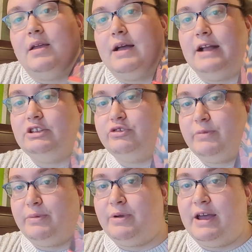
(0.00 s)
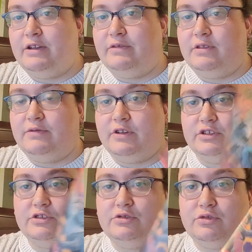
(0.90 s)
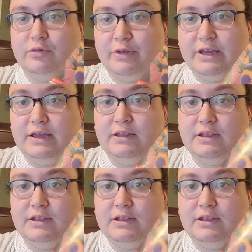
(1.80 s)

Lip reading: I do remember out of the first 3,